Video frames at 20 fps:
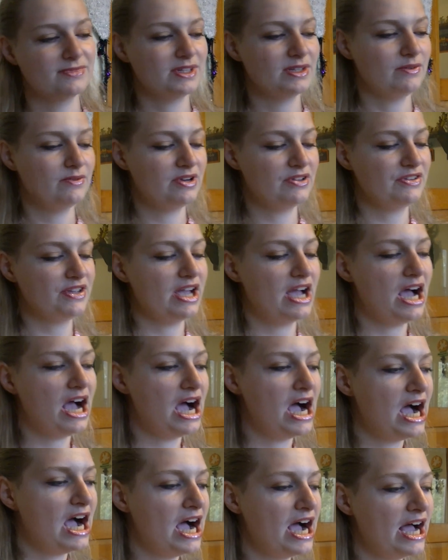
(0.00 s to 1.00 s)
I want to say
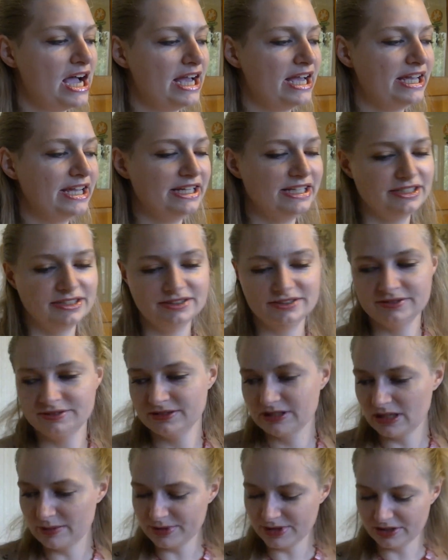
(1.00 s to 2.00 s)
hi.
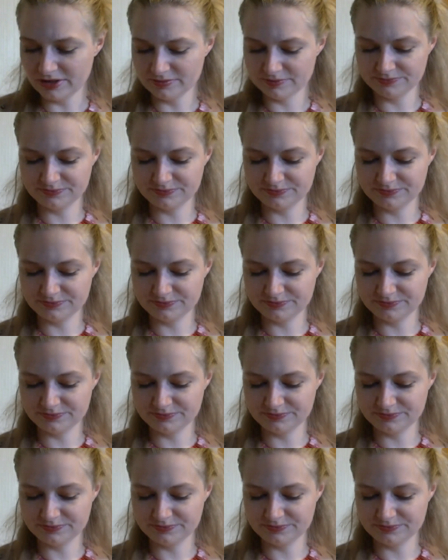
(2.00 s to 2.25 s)
Come here.